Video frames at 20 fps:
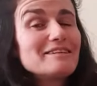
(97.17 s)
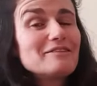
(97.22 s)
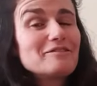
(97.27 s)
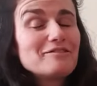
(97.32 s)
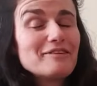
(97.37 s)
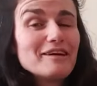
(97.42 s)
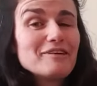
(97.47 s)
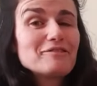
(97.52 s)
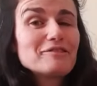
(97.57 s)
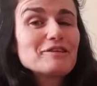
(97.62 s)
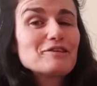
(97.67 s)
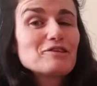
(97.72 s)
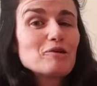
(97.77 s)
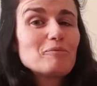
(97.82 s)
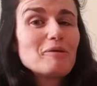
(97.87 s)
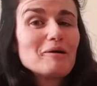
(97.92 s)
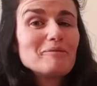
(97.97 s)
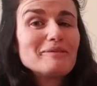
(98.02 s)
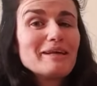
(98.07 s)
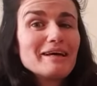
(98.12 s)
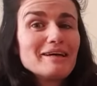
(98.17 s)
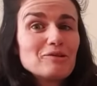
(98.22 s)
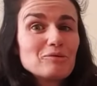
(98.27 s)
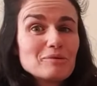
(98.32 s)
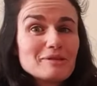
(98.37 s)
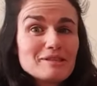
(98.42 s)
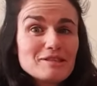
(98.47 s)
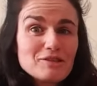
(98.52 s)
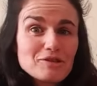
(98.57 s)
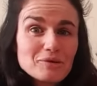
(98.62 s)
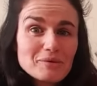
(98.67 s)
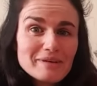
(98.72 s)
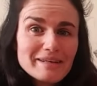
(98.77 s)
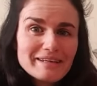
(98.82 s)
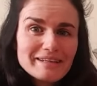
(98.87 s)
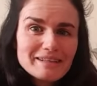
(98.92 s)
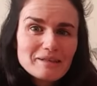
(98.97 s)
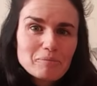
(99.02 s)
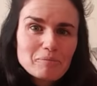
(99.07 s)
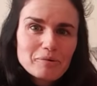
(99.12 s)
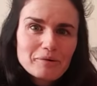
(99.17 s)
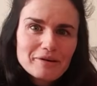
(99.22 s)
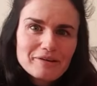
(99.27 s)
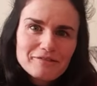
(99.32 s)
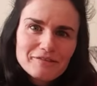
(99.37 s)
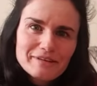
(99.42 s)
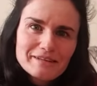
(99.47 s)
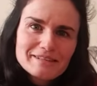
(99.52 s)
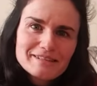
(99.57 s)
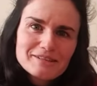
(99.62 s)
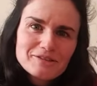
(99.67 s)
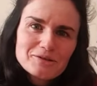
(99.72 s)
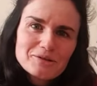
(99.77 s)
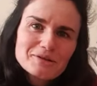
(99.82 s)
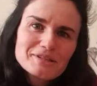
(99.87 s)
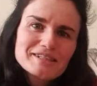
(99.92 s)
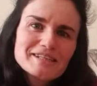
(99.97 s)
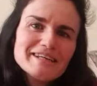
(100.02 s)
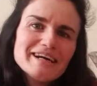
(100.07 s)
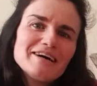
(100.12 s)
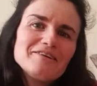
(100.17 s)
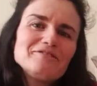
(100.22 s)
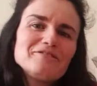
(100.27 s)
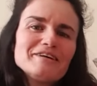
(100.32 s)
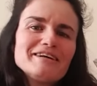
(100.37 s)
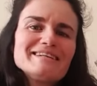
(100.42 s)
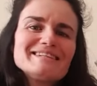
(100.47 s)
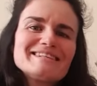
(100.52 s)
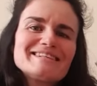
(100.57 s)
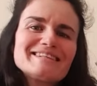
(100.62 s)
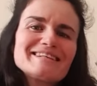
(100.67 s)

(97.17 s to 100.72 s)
favorite shop update was during the previous Yorkshire Yarn Fest.